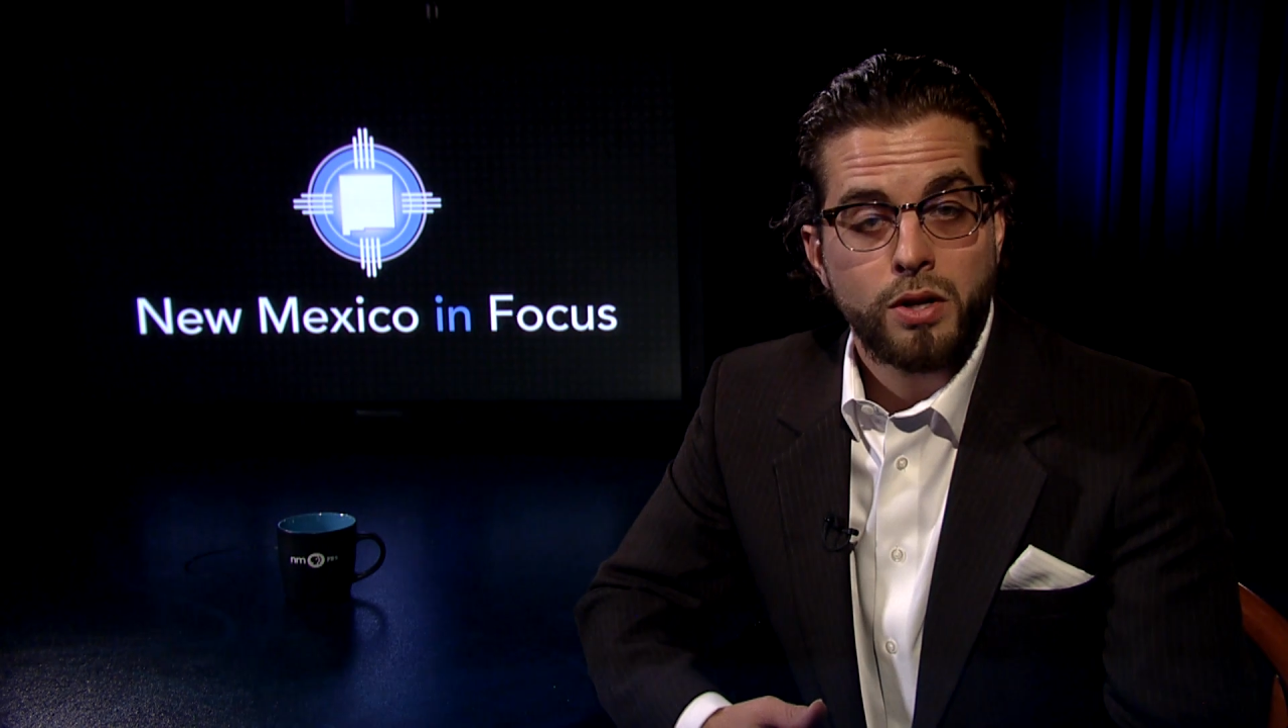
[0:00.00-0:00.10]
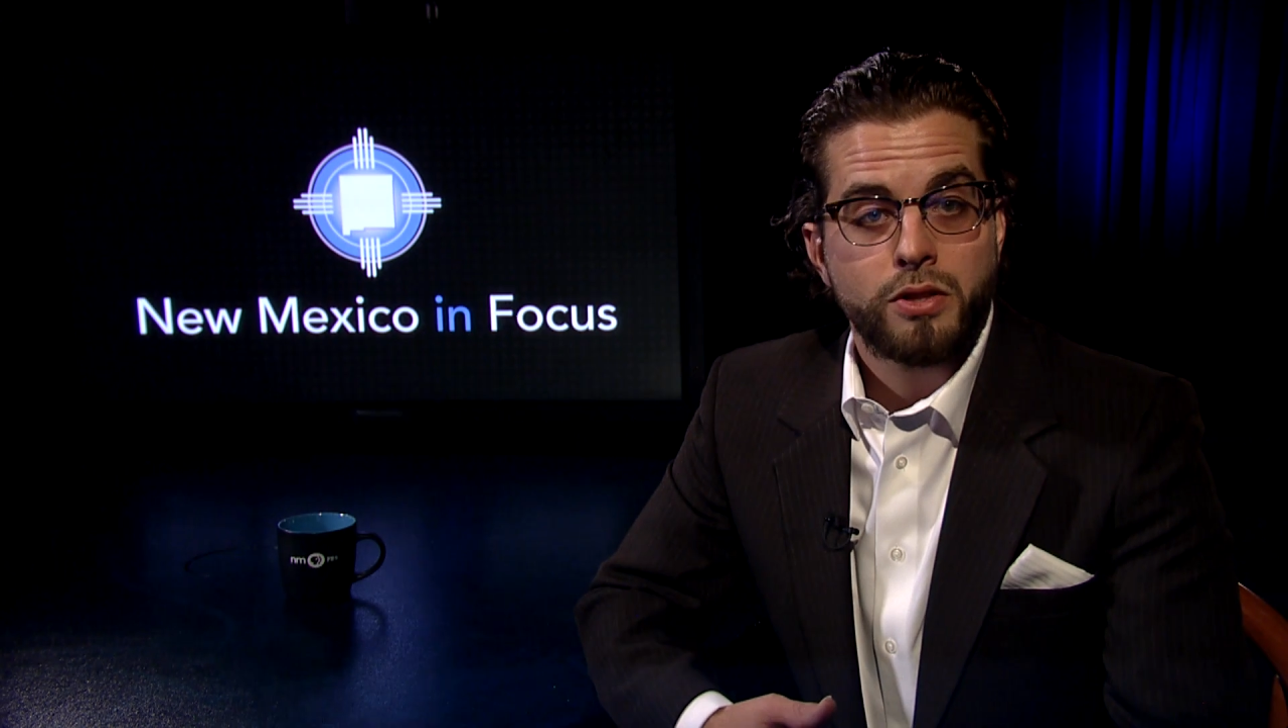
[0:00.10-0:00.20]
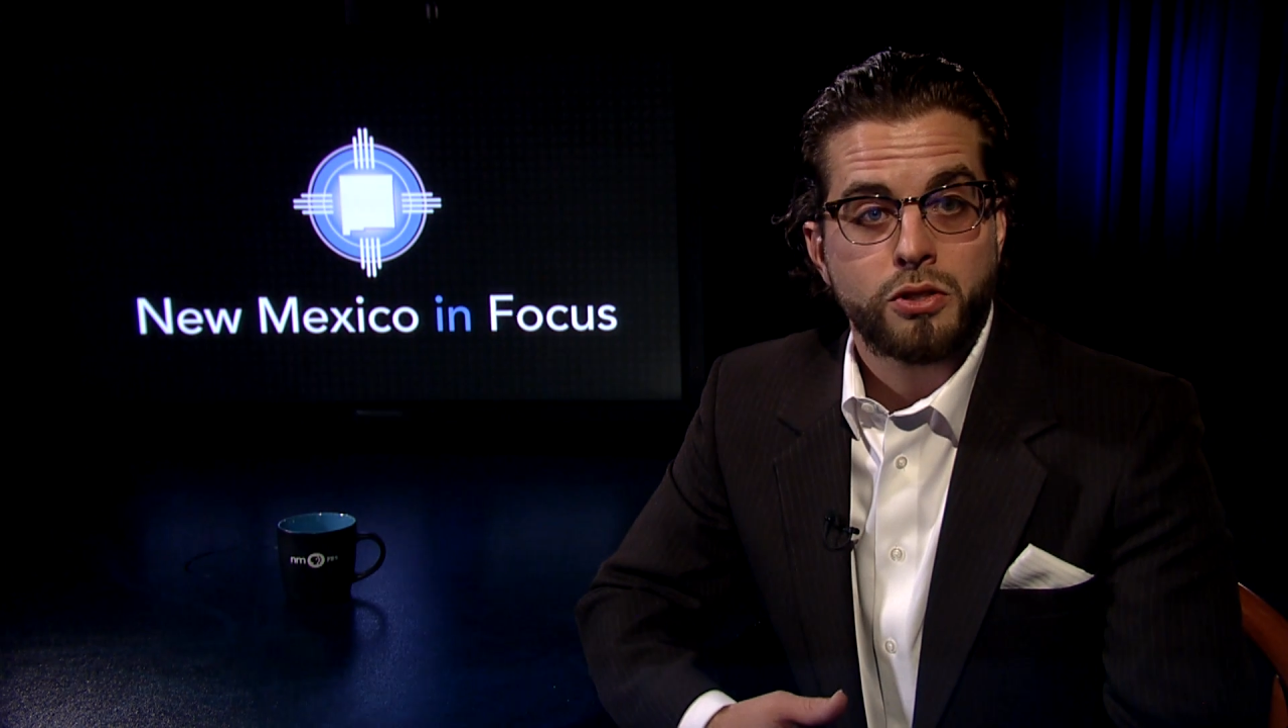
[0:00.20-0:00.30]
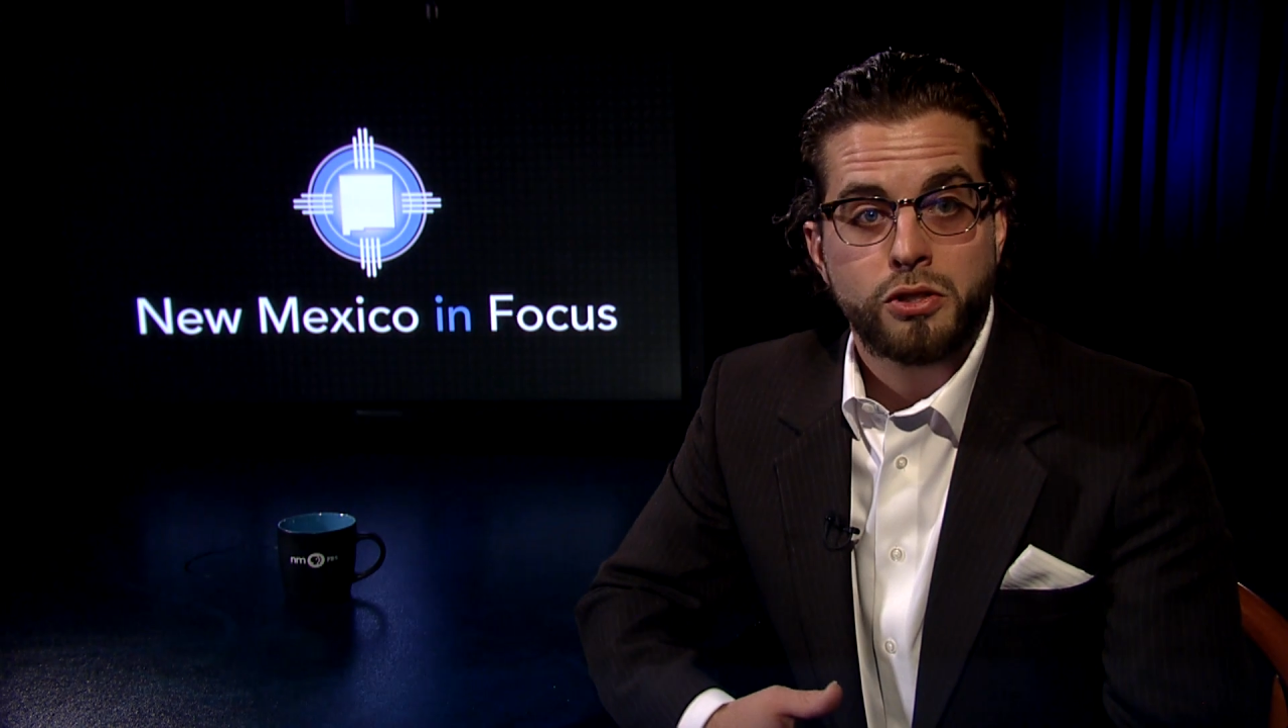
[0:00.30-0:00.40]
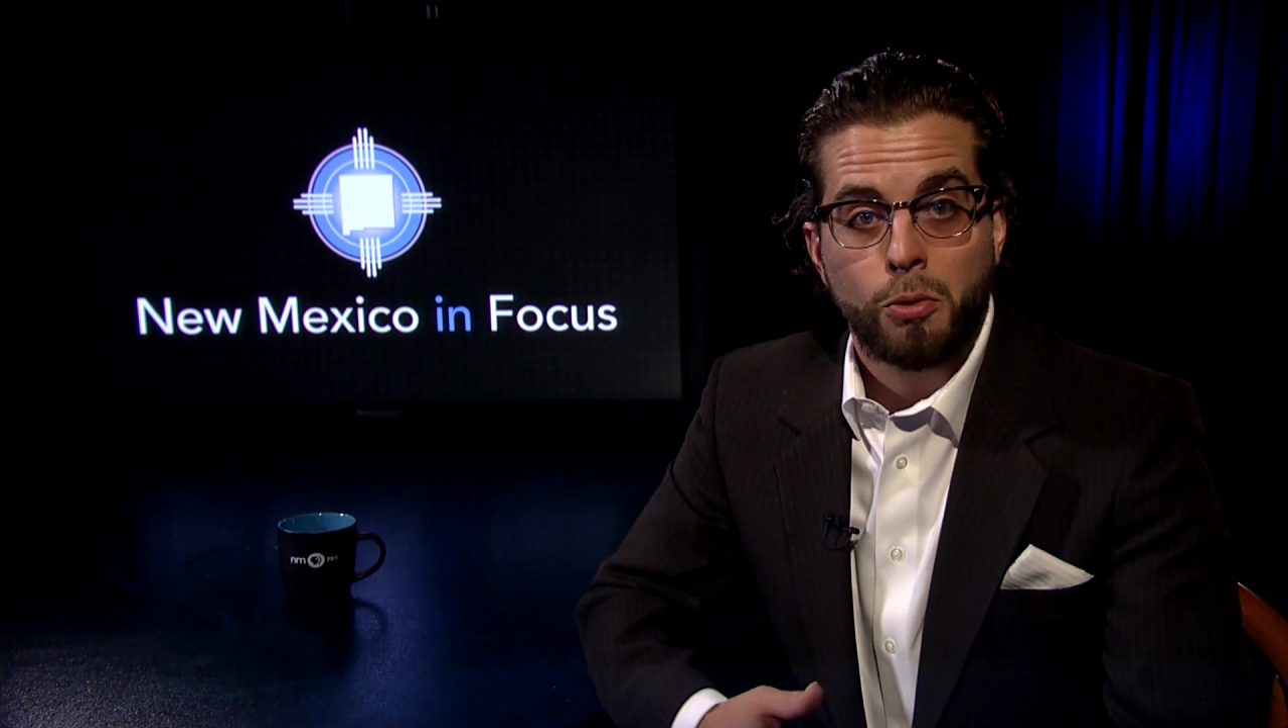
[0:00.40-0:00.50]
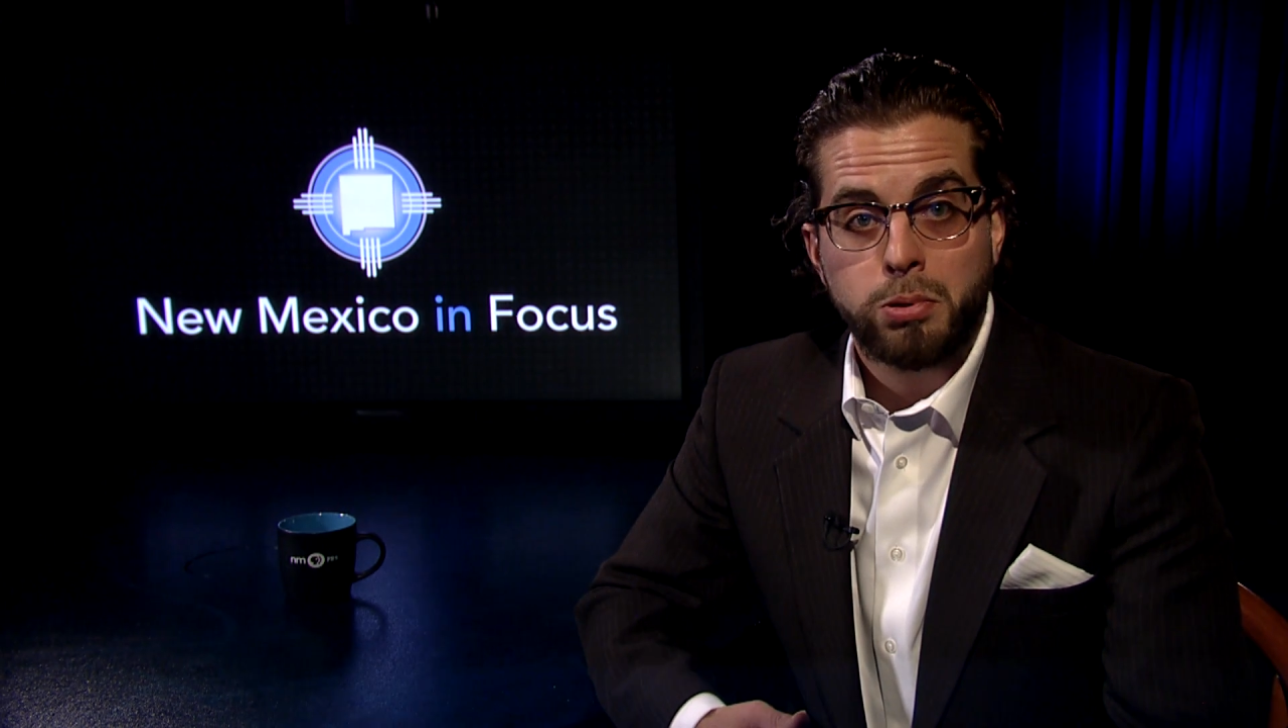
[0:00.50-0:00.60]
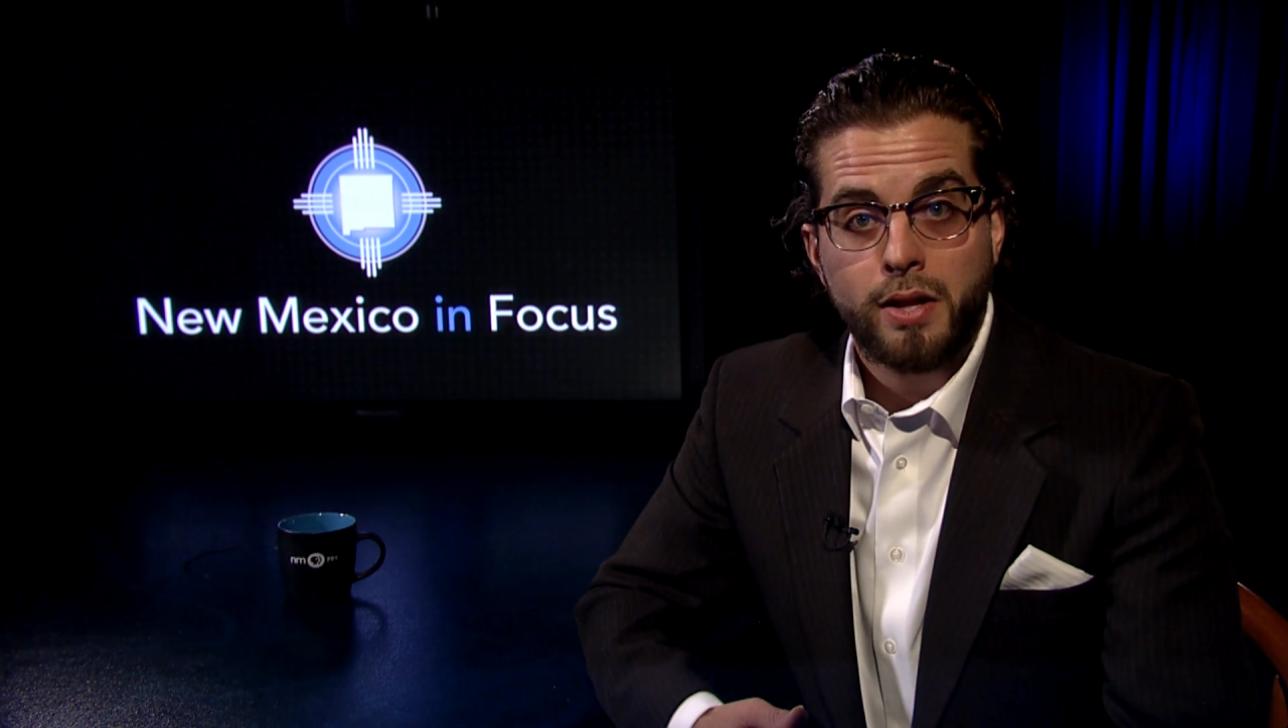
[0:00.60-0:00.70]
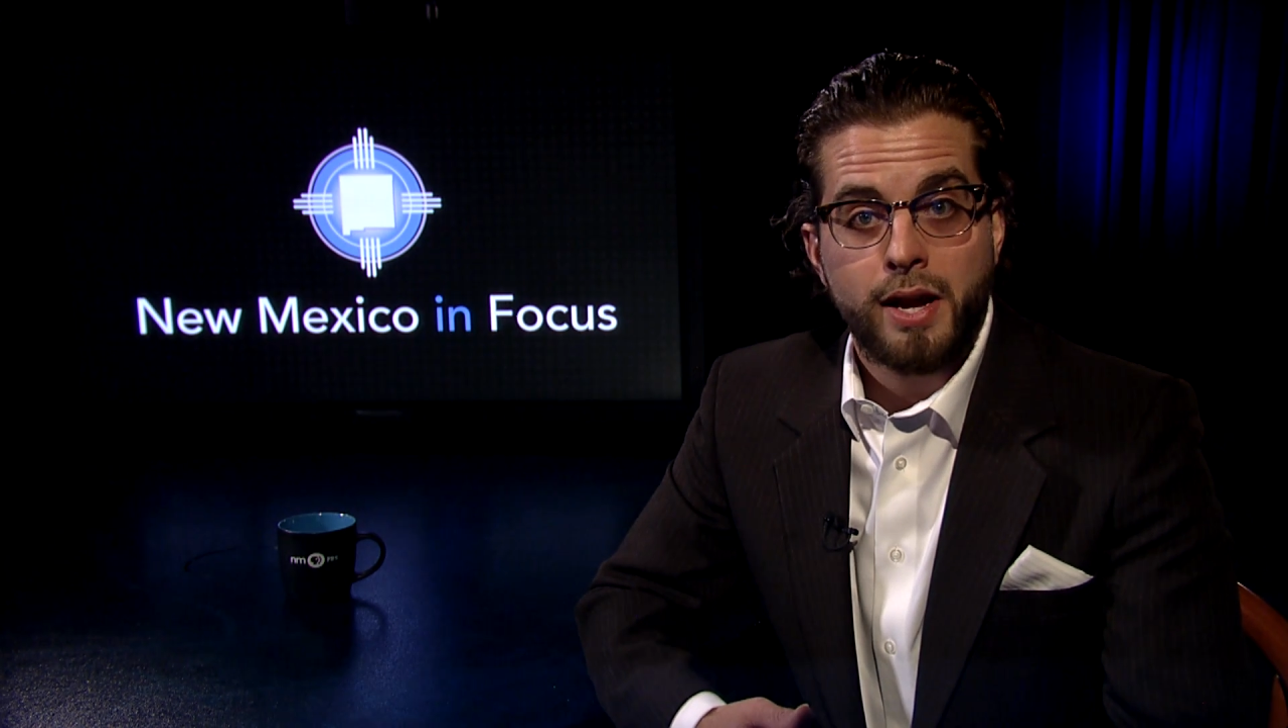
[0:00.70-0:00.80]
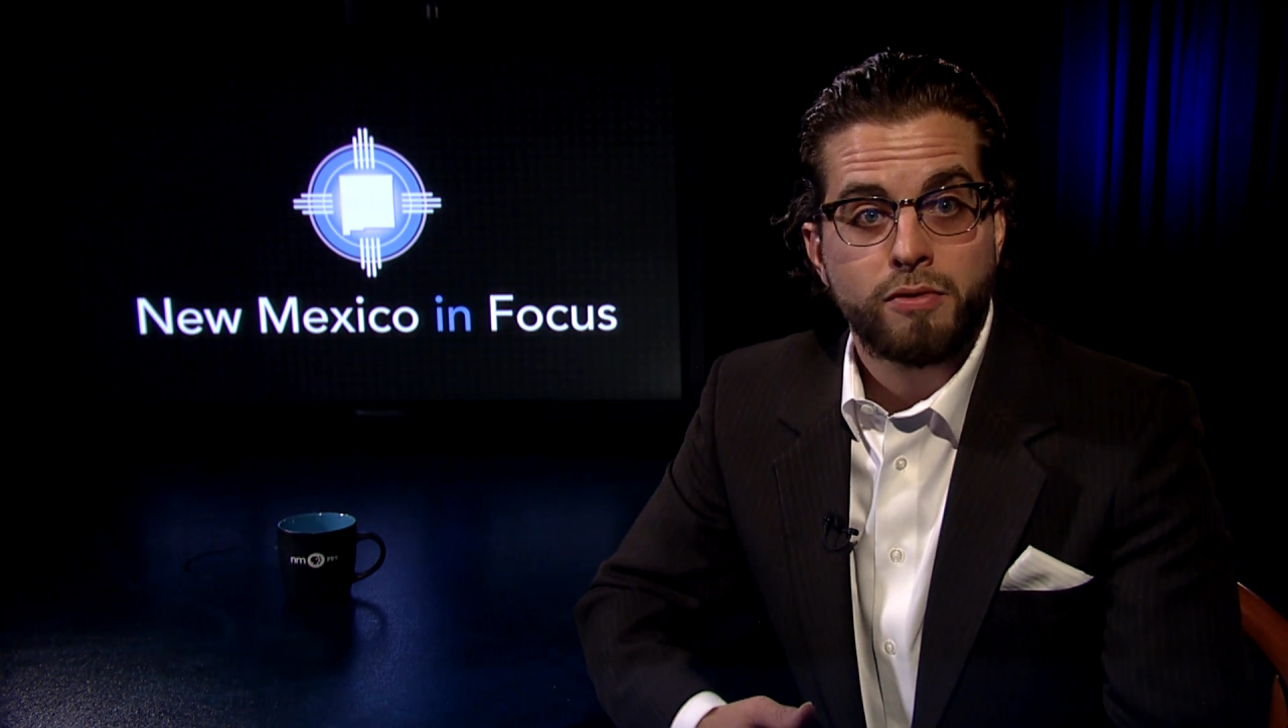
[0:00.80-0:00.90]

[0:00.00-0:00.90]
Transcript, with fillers: there's no plan